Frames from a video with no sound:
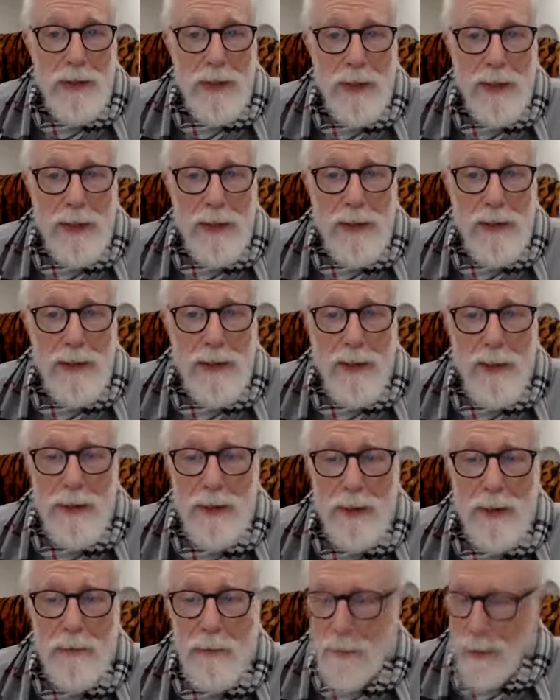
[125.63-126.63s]

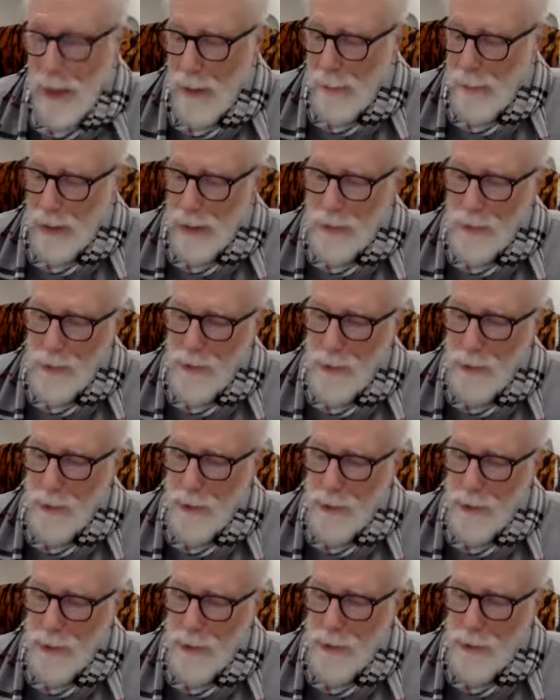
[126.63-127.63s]
the rabbi's
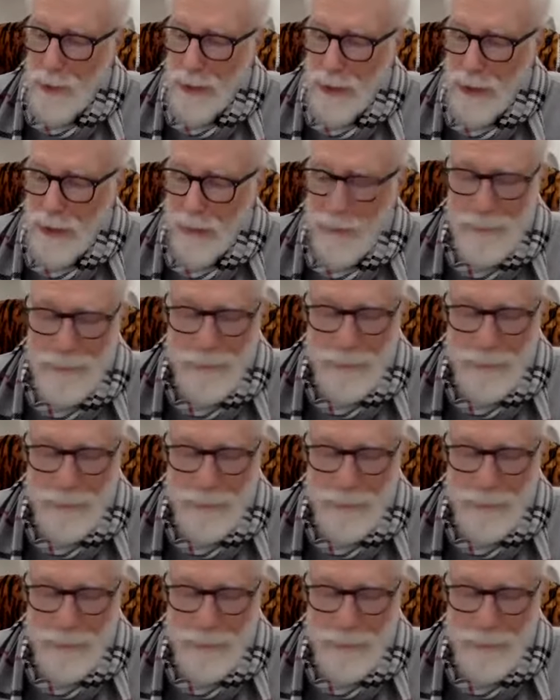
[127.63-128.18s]
words here